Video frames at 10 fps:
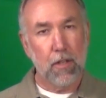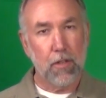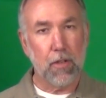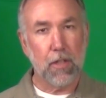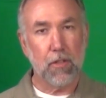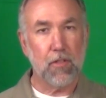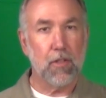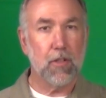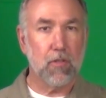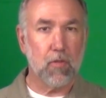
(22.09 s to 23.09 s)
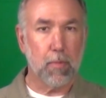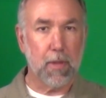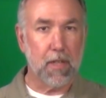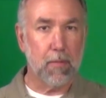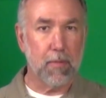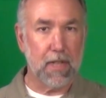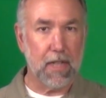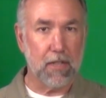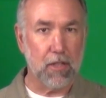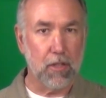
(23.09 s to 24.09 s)
during your search for predator
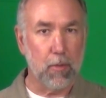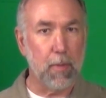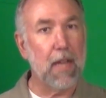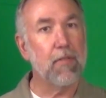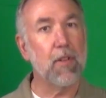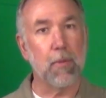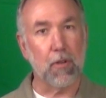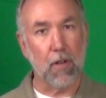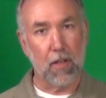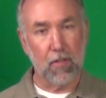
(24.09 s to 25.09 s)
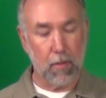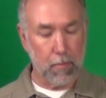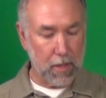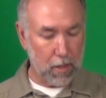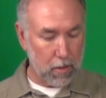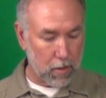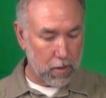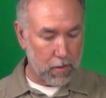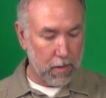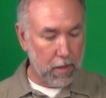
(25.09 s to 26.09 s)
protection, you may have come across something
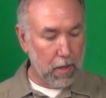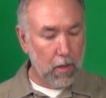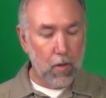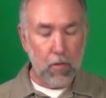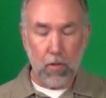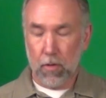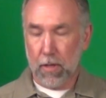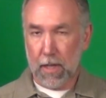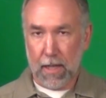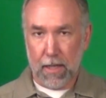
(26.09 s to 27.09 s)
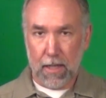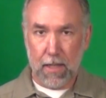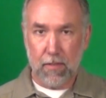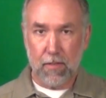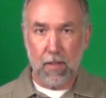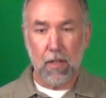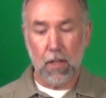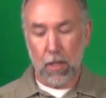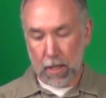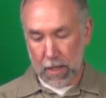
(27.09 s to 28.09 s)
called solar night eyes,
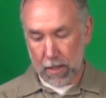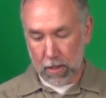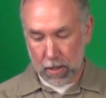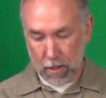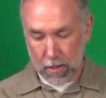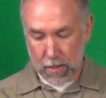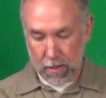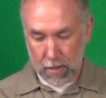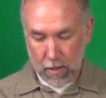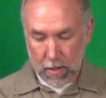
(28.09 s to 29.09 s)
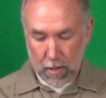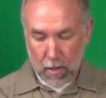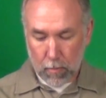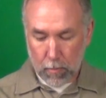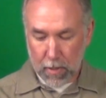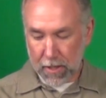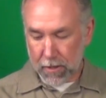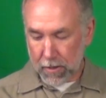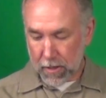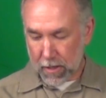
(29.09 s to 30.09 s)
night guard,
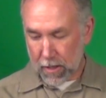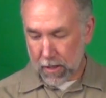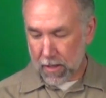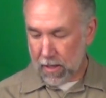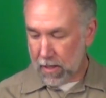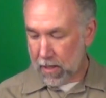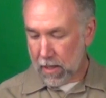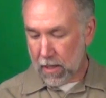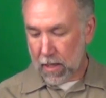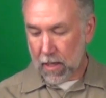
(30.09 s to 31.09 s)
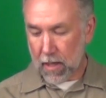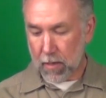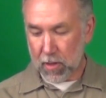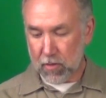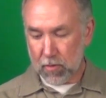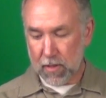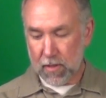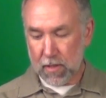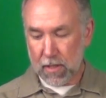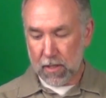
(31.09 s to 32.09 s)
predator guard, and the most
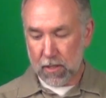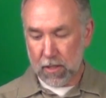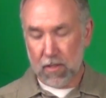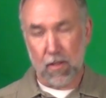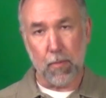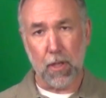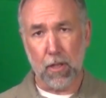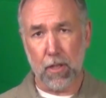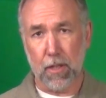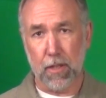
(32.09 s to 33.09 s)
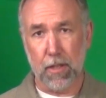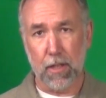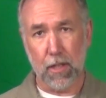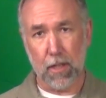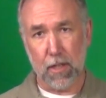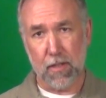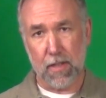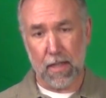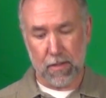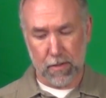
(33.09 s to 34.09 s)
recent addition is something called Yard
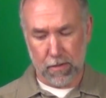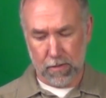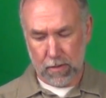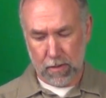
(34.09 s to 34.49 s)
Sentinel.